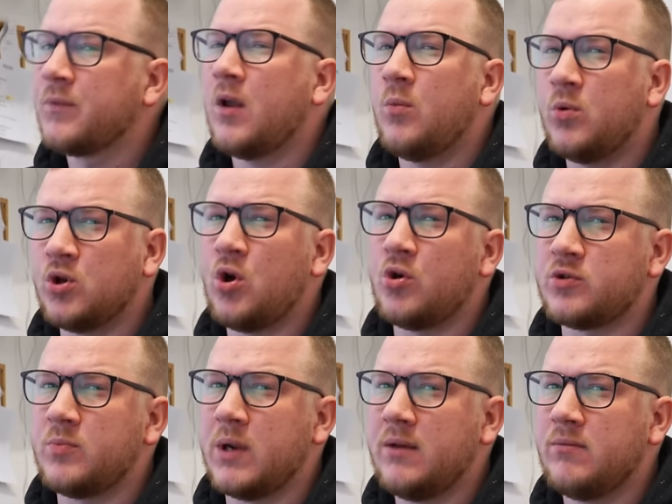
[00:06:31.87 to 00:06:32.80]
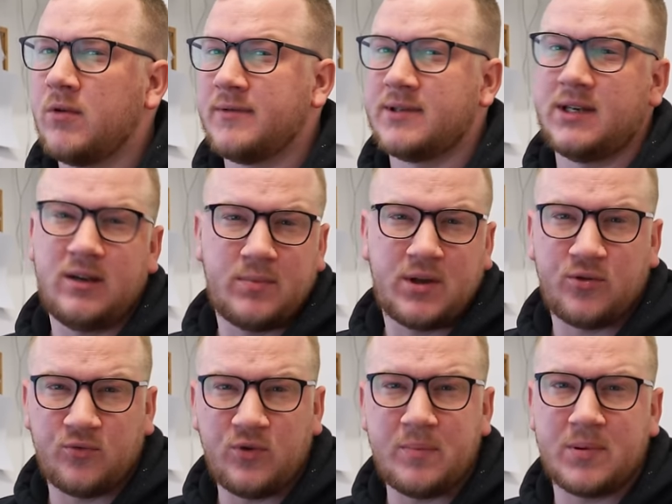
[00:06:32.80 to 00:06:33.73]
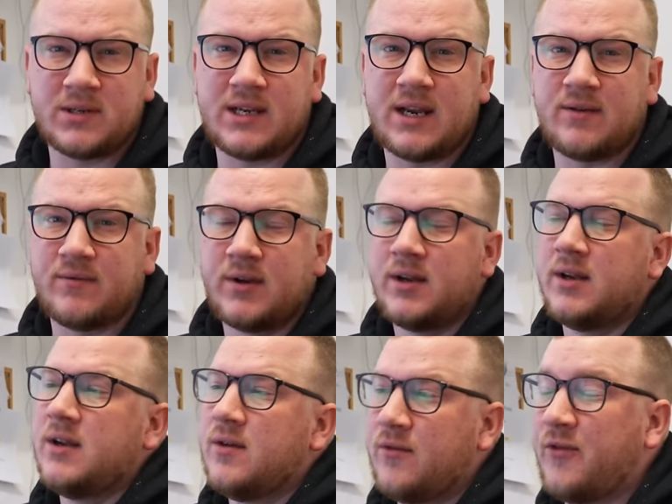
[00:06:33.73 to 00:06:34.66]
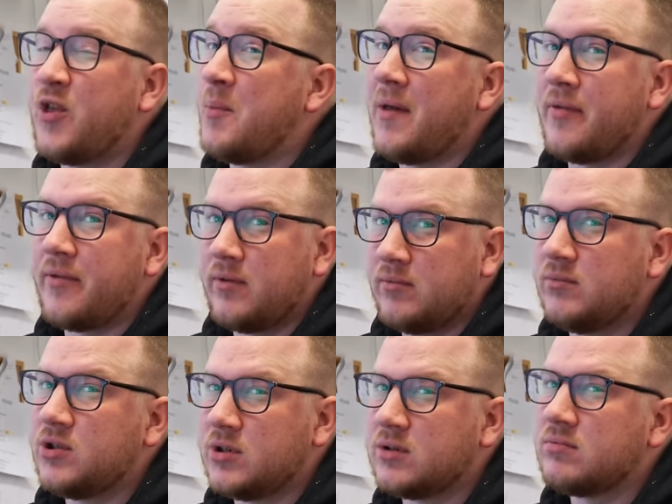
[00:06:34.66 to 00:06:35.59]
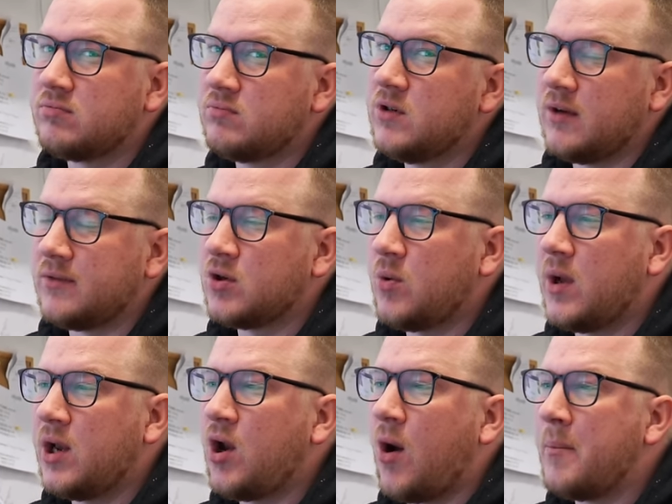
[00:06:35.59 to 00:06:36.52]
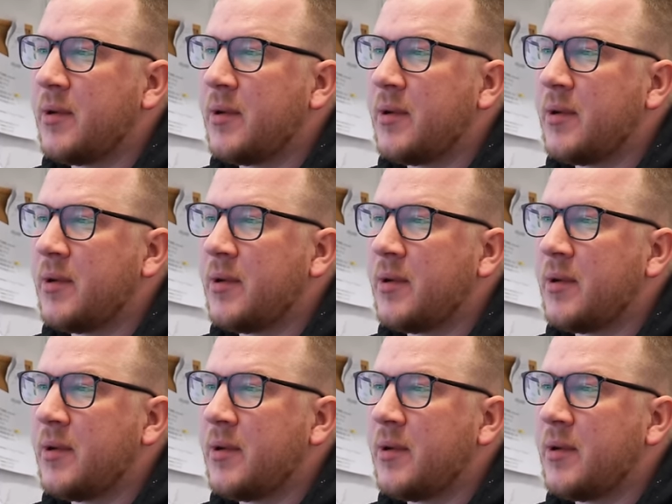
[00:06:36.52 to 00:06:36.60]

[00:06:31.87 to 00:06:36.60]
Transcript: It would cost me, obviously, about 3% for the month, which is you know quite a lot.